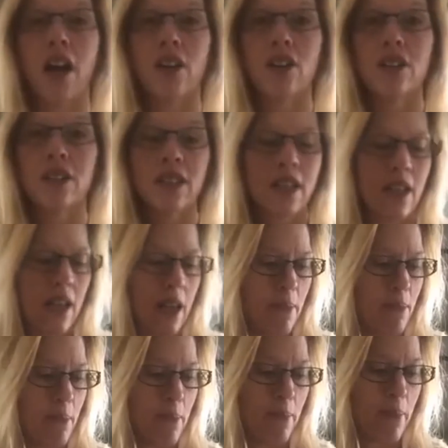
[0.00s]
honored,
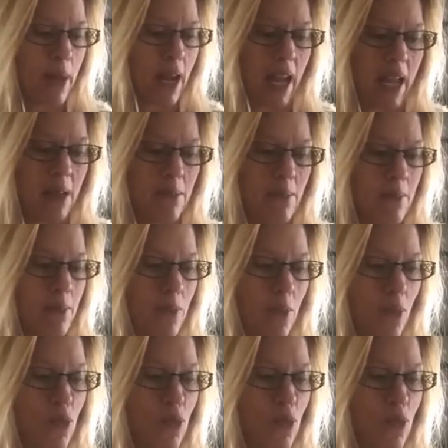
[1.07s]
but I am